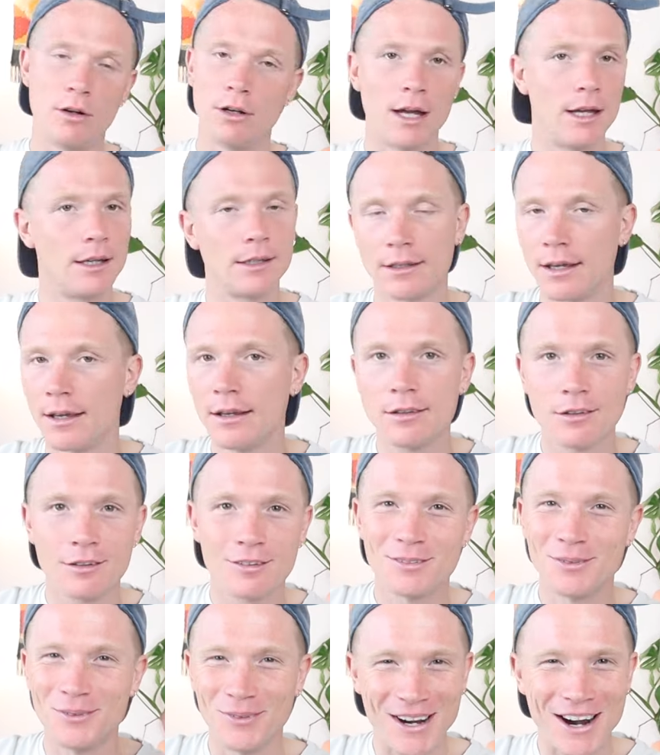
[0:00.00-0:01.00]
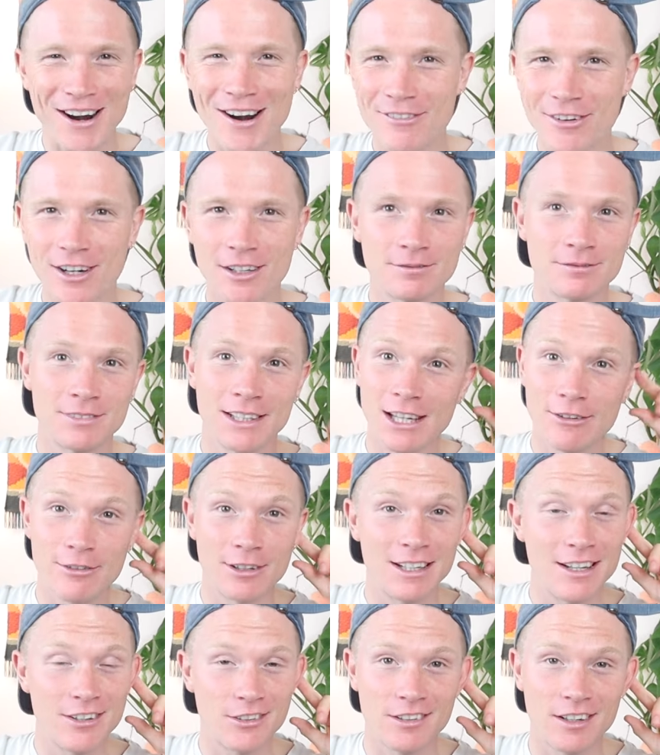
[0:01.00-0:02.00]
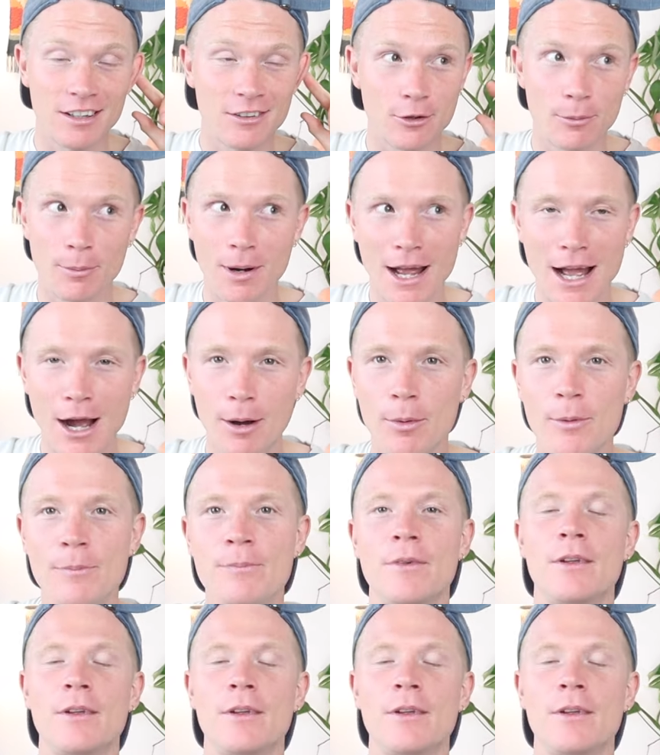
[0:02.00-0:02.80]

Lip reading: at gigs, wherever, even listening to my album.